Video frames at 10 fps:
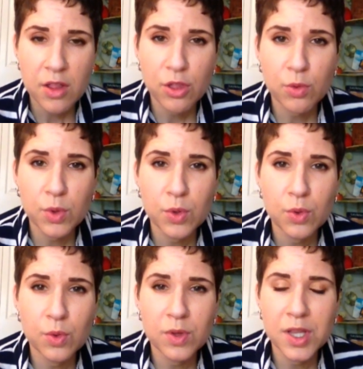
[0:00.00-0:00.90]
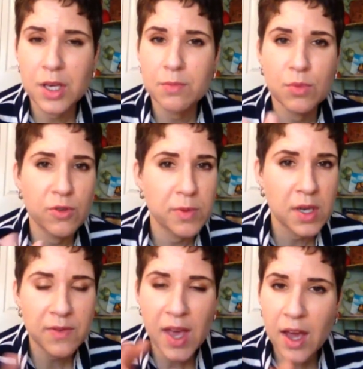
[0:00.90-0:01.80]
through the movement
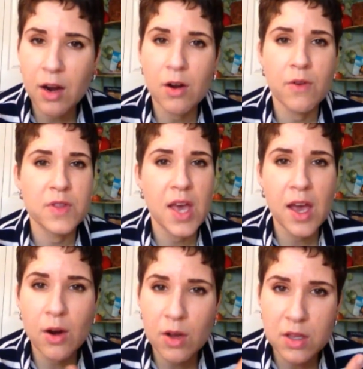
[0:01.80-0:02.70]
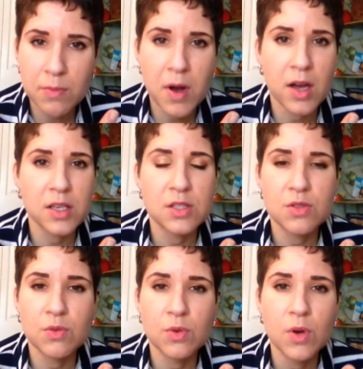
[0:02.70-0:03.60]
of air over the hair on their bodies,
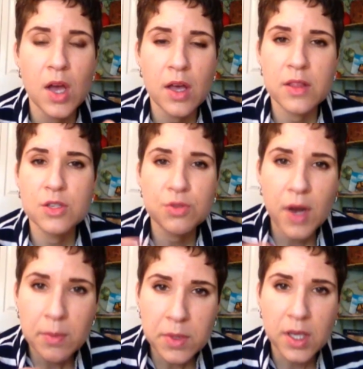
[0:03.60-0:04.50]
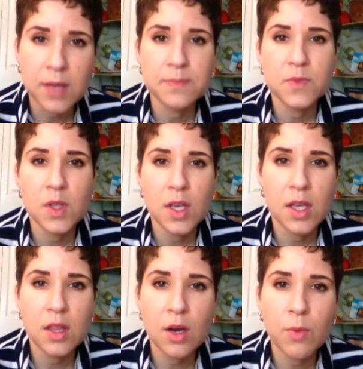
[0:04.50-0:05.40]
through the trembling
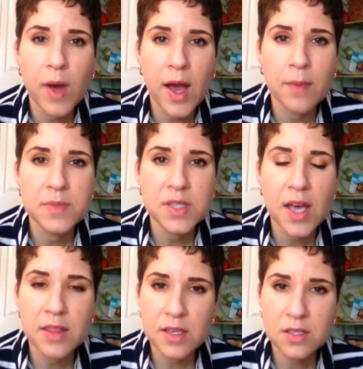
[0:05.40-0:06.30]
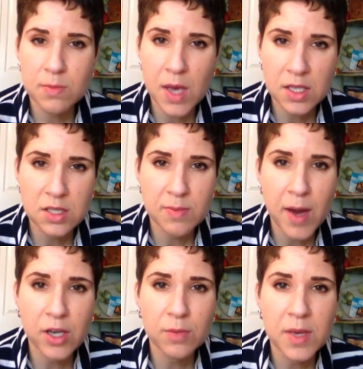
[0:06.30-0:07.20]
in their webs. And this makes
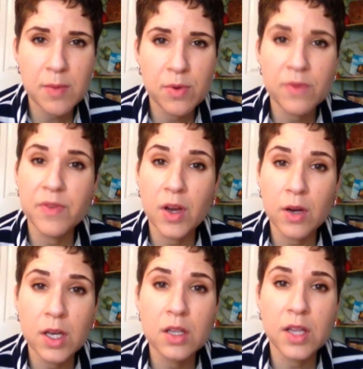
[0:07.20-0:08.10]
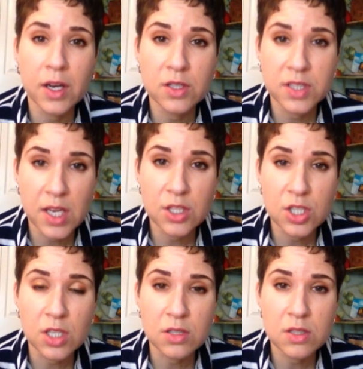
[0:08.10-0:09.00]
spider people very
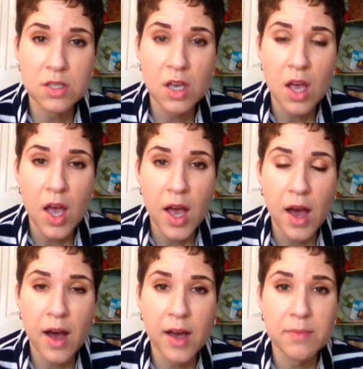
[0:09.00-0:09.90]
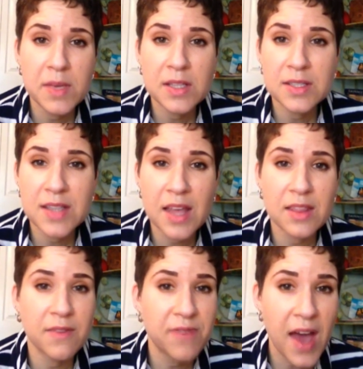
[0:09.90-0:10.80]
clairsentient. It means
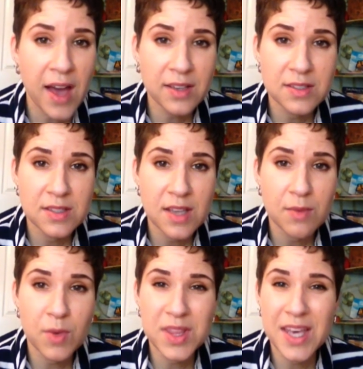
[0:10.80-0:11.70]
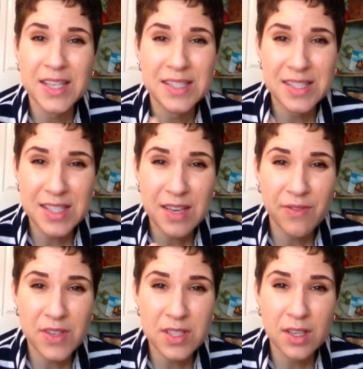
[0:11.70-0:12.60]
that the facts and what they can see
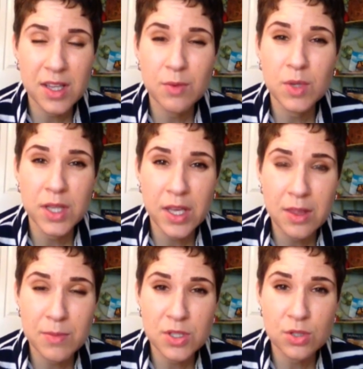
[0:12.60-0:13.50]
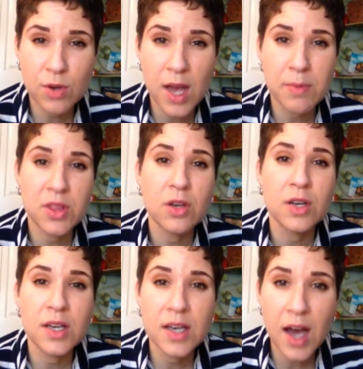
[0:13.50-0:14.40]
physically will lead them astray, but their
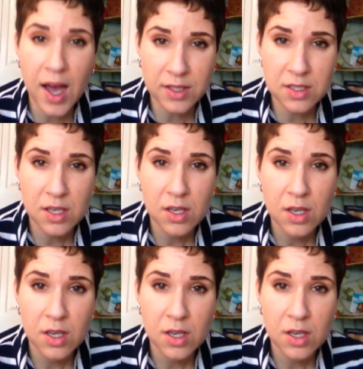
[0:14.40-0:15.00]
gut